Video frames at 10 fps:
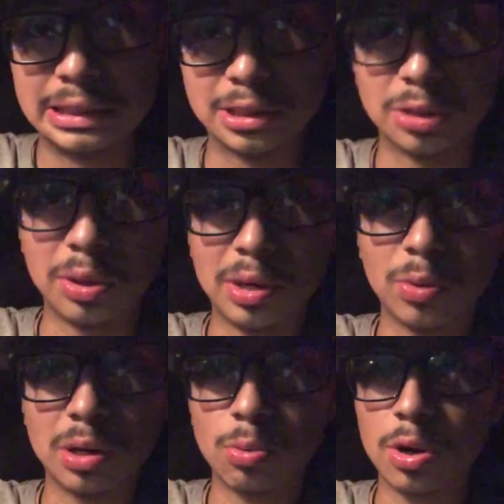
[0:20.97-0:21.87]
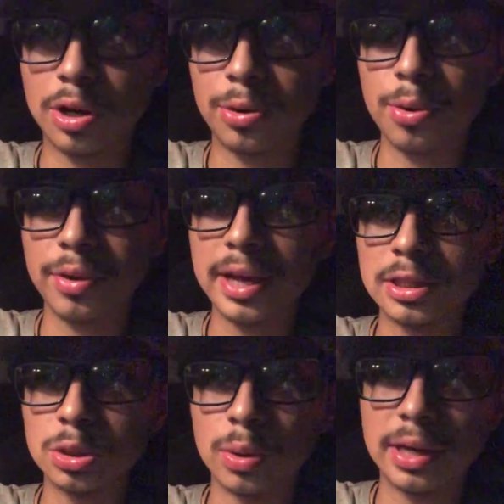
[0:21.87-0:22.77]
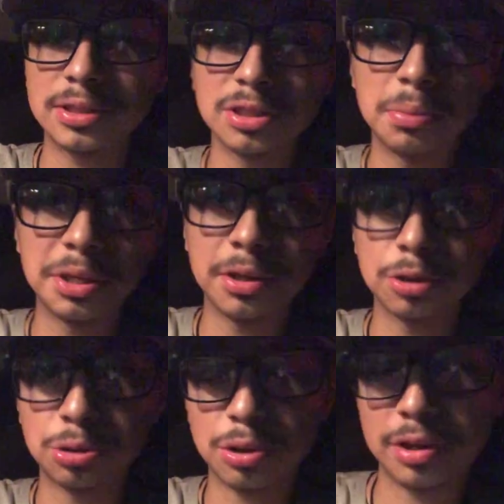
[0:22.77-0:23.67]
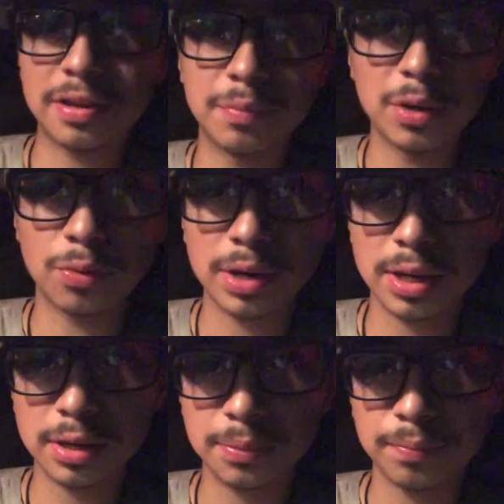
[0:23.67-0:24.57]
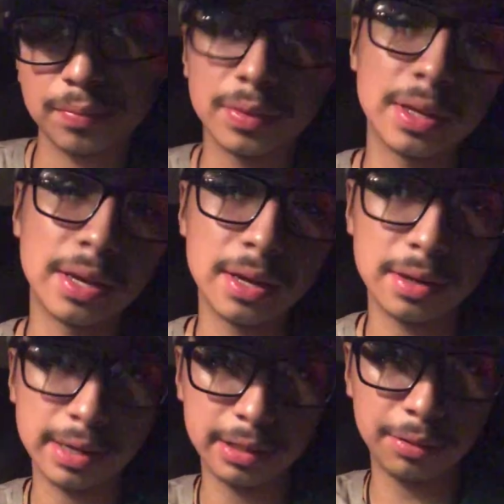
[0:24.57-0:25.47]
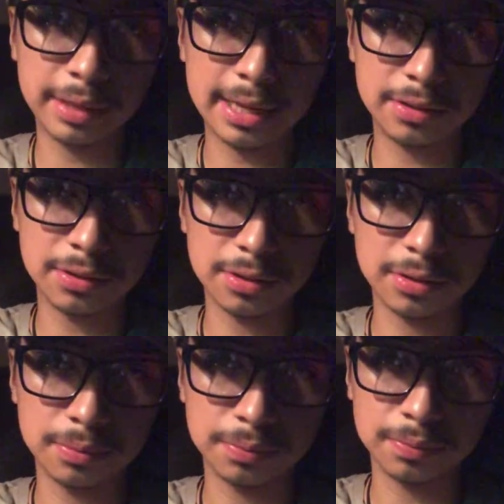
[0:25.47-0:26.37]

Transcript: So I didn't want to walk in all that, so I had somebody in a truck give me a ride and I literally had to,